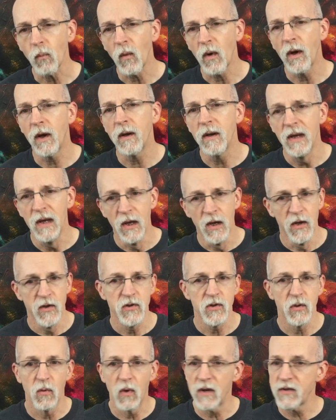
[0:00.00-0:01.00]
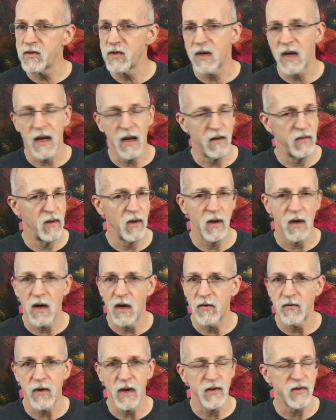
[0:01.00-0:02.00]
Okay, so once the, the
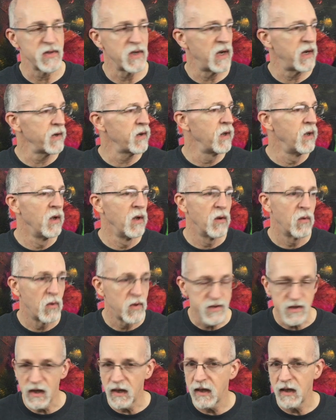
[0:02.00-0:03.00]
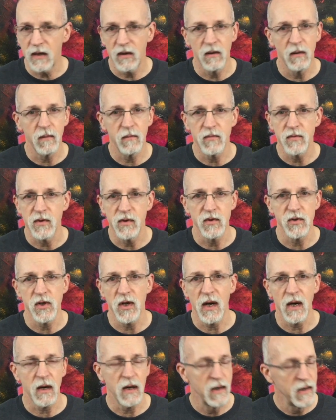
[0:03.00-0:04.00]
contract signed, once I get the, the
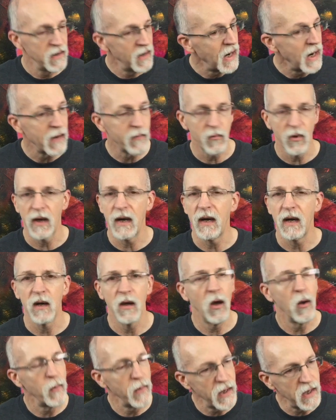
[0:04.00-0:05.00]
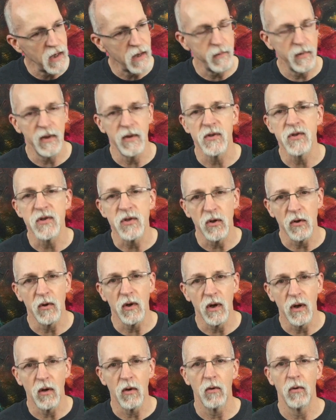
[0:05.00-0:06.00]
check, I'm ready to go, man. I'm in the
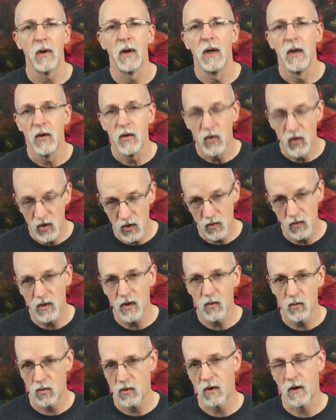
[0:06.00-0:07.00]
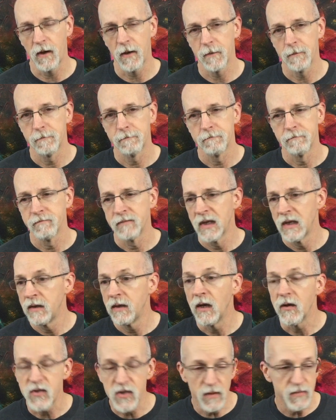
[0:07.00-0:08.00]
studio doing the work.
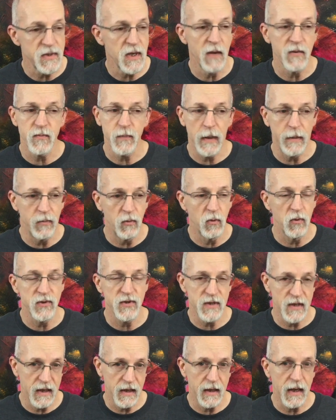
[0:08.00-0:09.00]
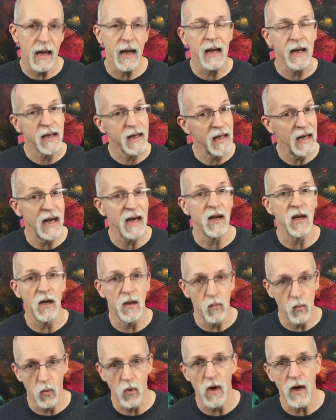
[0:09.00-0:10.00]
Now, sometimes people will say, hey, can I
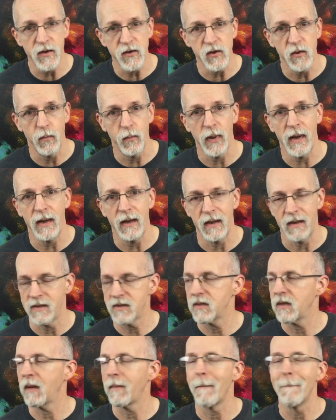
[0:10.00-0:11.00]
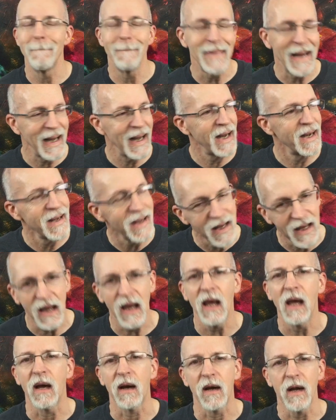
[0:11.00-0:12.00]
come watch you paint it? It's like, man,
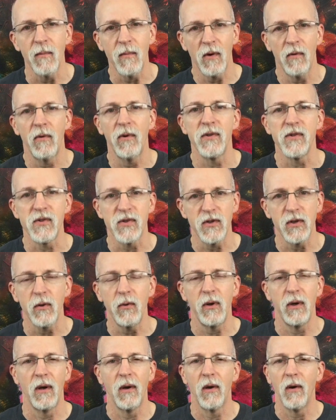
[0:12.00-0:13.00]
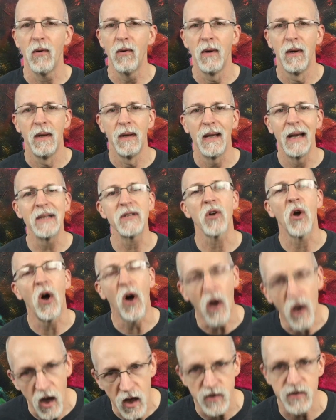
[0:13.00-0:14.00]
yeah, come over to the studio. That's
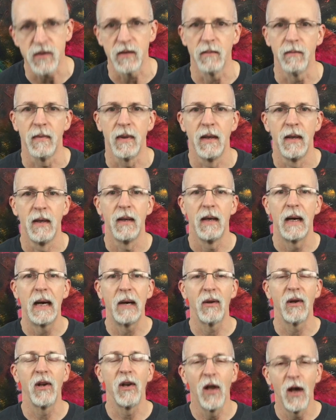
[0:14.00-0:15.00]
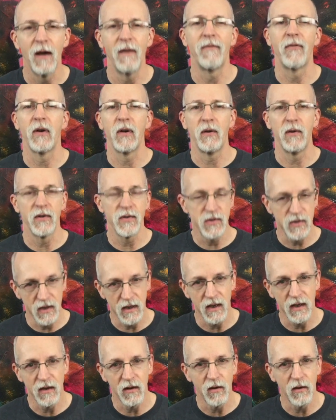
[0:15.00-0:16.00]
awesome. I would love for you to
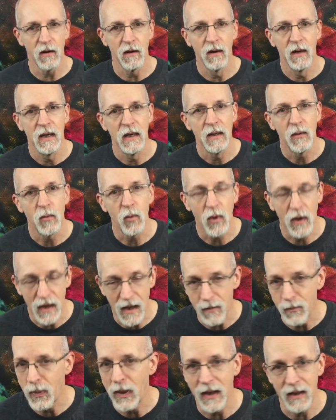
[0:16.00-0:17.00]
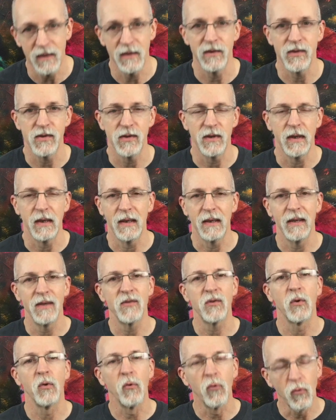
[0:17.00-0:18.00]
sit here while I paint this thing. It's
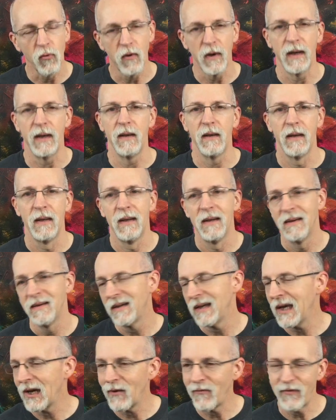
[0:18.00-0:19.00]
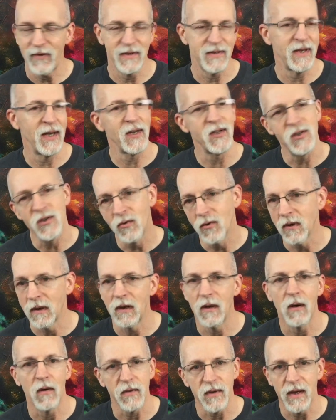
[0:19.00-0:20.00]
great. Now, if it takes you a
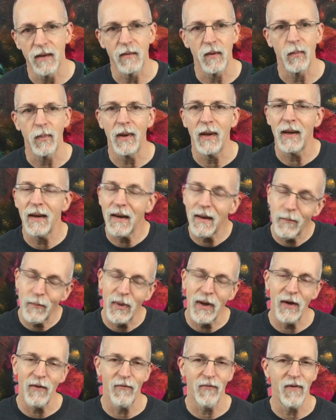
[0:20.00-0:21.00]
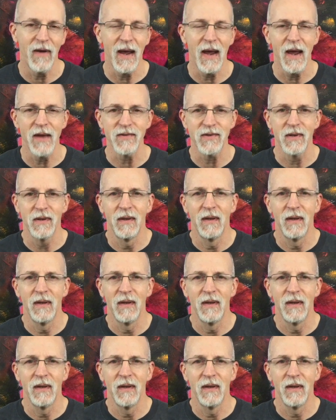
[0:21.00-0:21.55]
long time to paint, I paint fast.